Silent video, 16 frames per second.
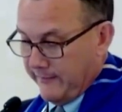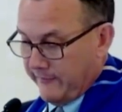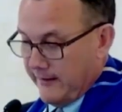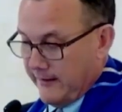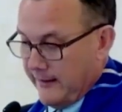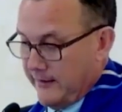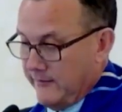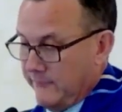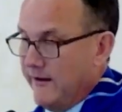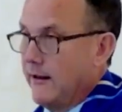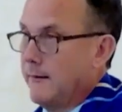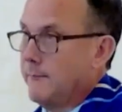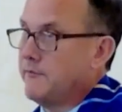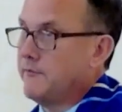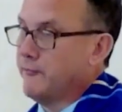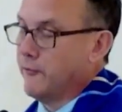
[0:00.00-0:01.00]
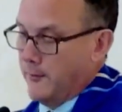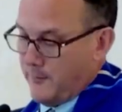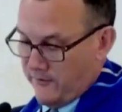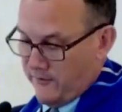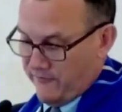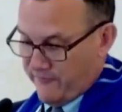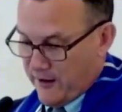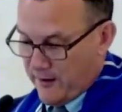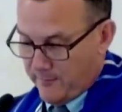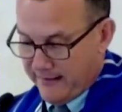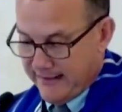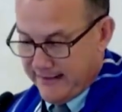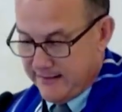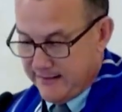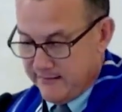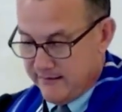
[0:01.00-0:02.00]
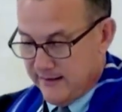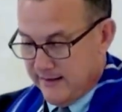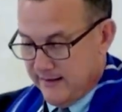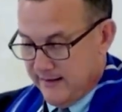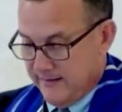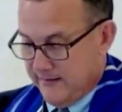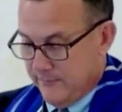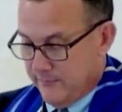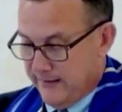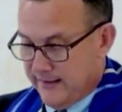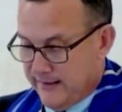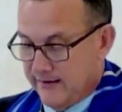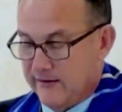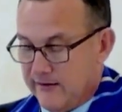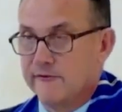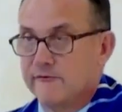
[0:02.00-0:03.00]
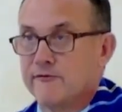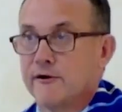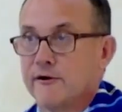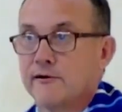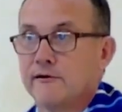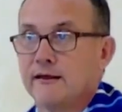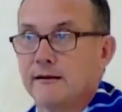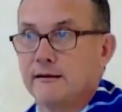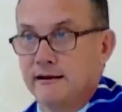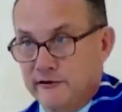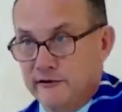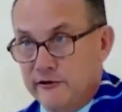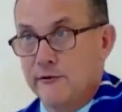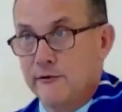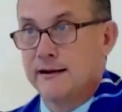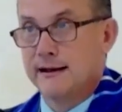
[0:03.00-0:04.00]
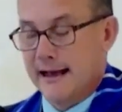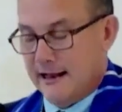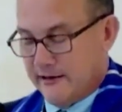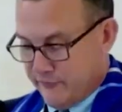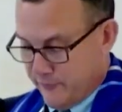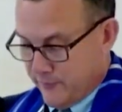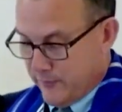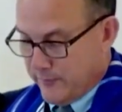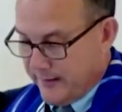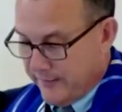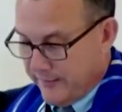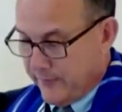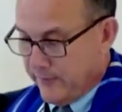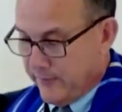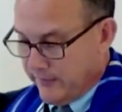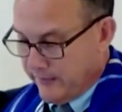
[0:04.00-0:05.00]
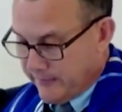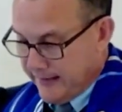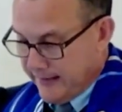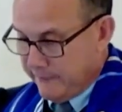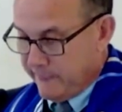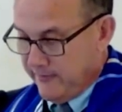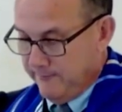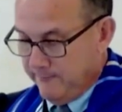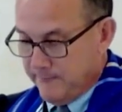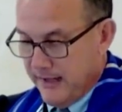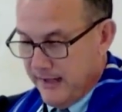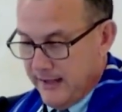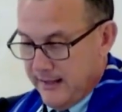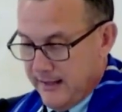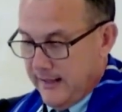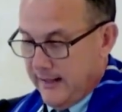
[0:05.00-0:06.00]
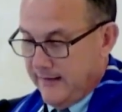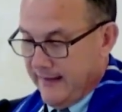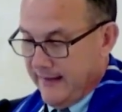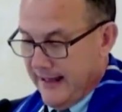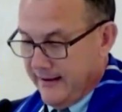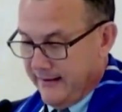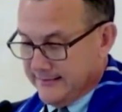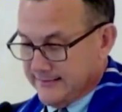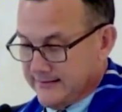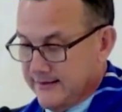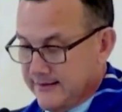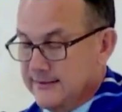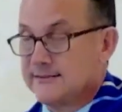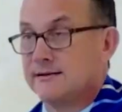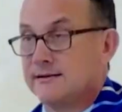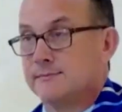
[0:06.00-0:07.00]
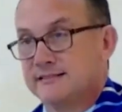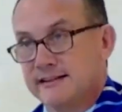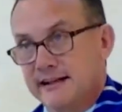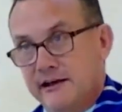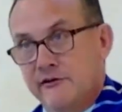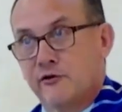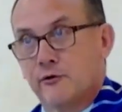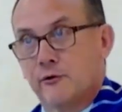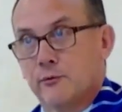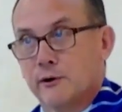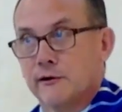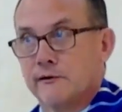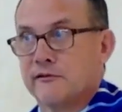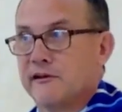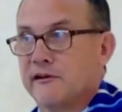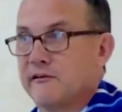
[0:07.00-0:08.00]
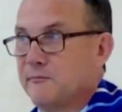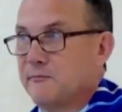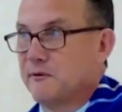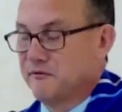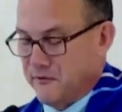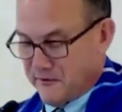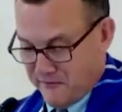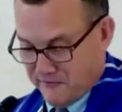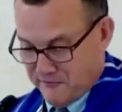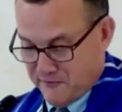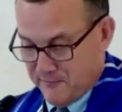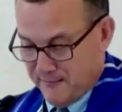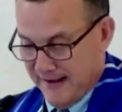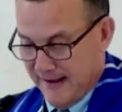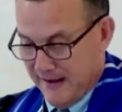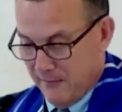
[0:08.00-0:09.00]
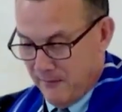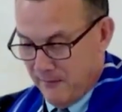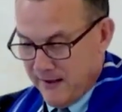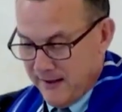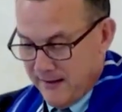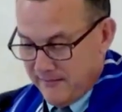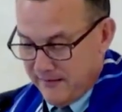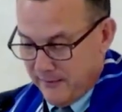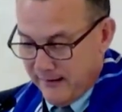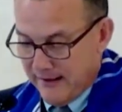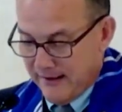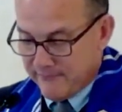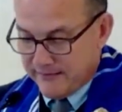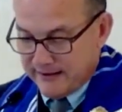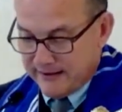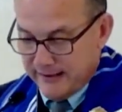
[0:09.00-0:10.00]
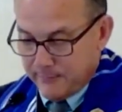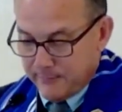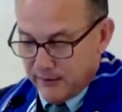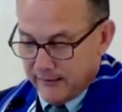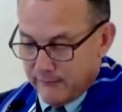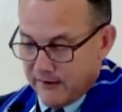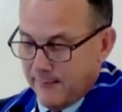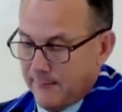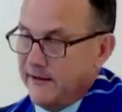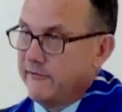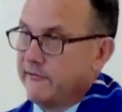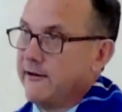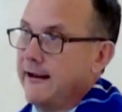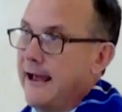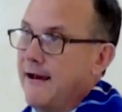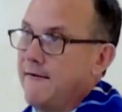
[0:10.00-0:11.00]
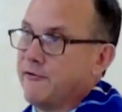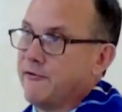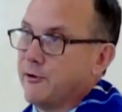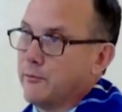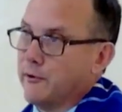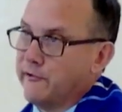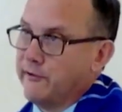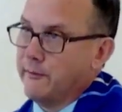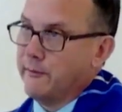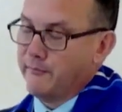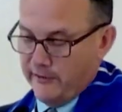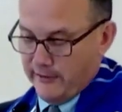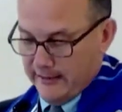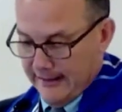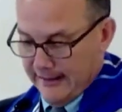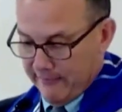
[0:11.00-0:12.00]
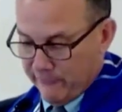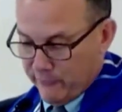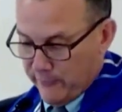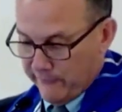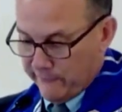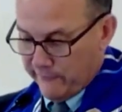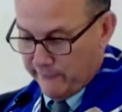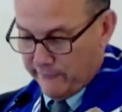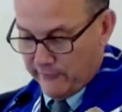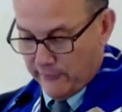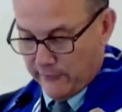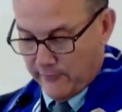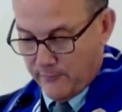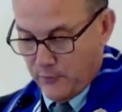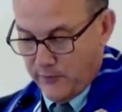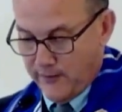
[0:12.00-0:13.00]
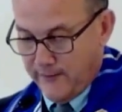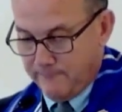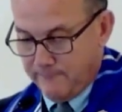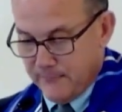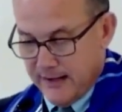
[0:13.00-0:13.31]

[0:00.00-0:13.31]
is undeveloped former farmland that we can convert into a natural burial location, and that is the substantial work that is before the group now. They'll have a table in Robinson after worship, so you can ask questions and learn more.